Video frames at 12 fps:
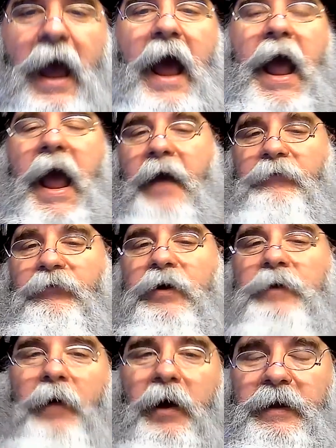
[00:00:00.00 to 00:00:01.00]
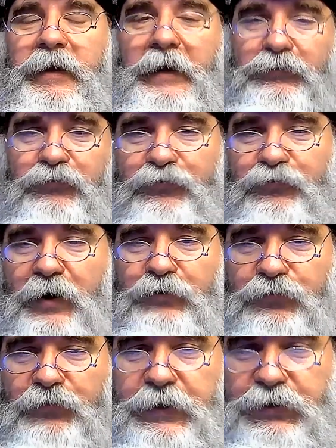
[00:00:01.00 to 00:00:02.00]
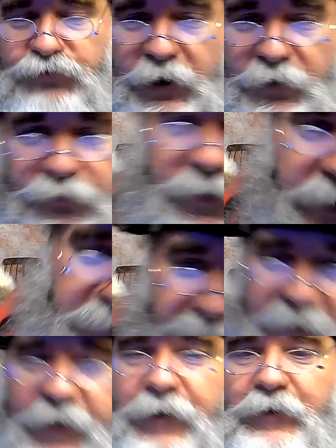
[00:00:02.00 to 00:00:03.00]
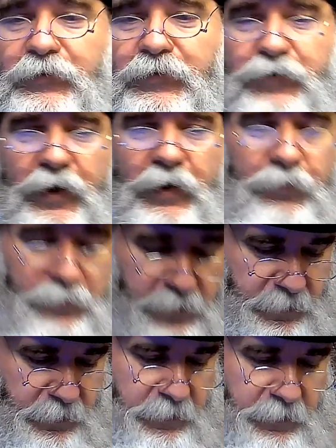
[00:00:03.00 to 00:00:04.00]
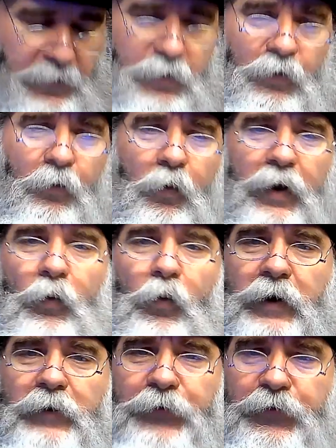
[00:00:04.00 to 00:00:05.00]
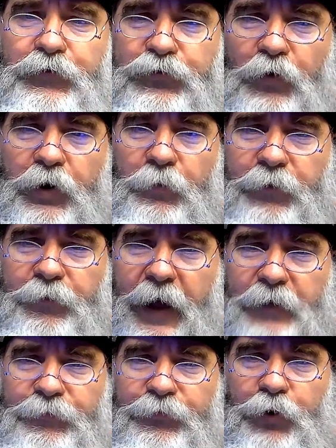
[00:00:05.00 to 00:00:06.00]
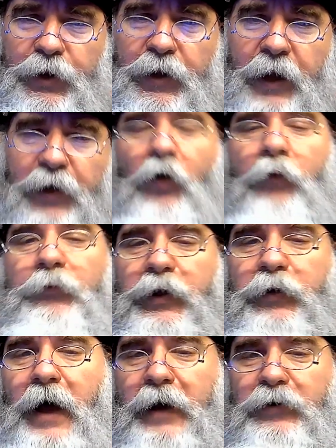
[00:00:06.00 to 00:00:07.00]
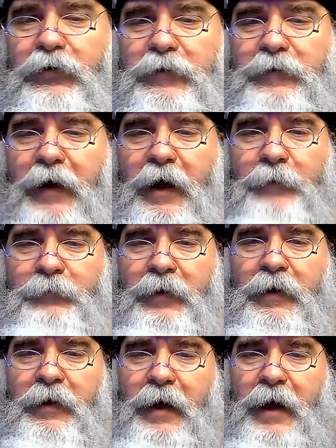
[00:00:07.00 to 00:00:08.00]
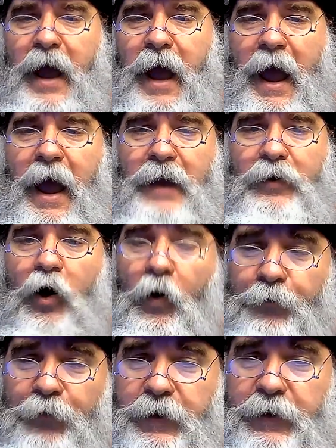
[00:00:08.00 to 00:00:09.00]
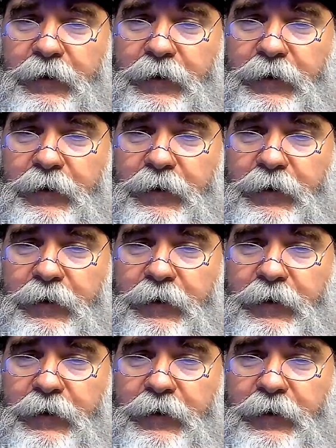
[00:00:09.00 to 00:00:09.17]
Everybody gets treasure and shares in it tonight. So, what a wonderful story we've had for you. And hopefully you had a good time. And hopefully